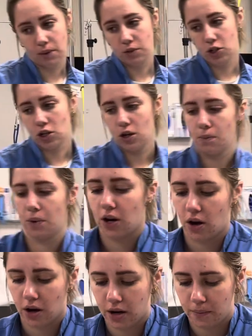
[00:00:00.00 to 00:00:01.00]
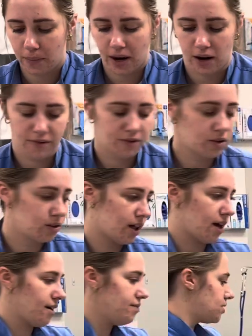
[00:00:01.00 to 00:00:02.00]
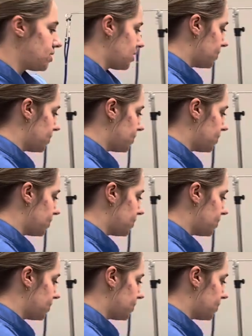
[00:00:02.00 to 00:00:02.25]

I'm just going to put on a pair of gloves.